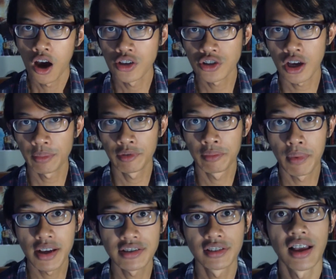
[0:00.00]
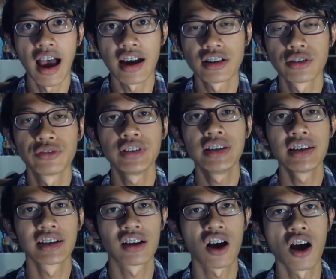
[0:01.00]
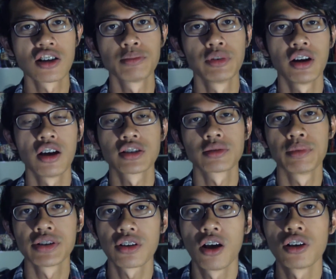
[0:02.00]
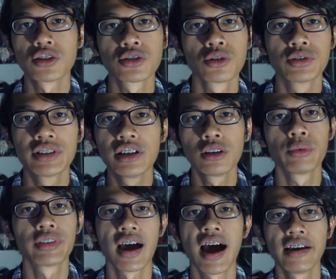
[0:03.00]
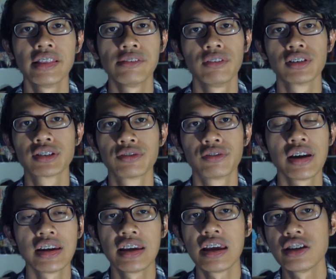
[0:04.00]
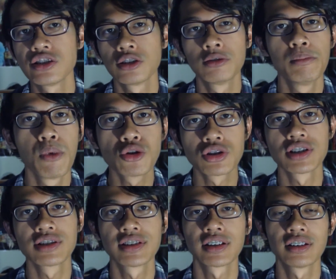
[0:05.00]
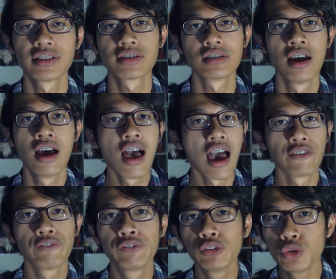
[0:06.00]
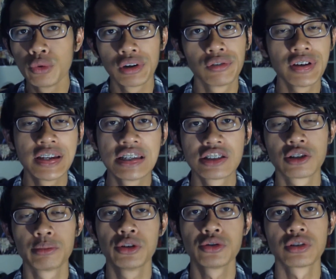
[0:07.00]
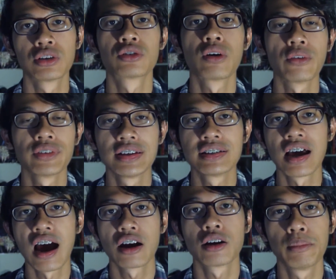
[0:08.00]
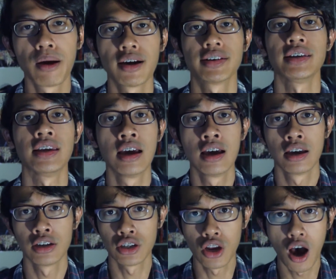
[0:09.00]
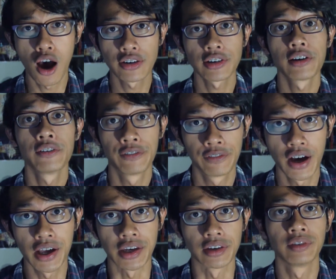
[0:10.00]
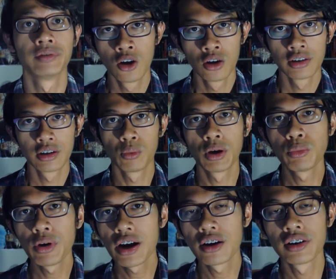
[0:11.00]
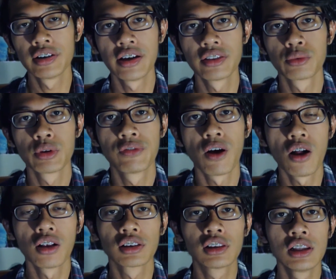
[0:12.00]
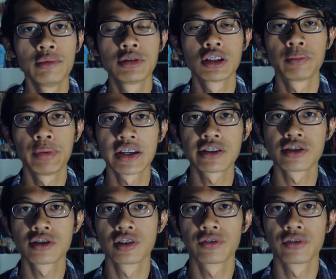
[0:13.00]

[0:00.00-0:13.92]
On top of muscle atrophy, cosmonauts must also deal with high levels of radiation, motion sickness, and fluid redistribution throughout the entire body. Not fun. Now, one way or another, we've all glimpsed pictures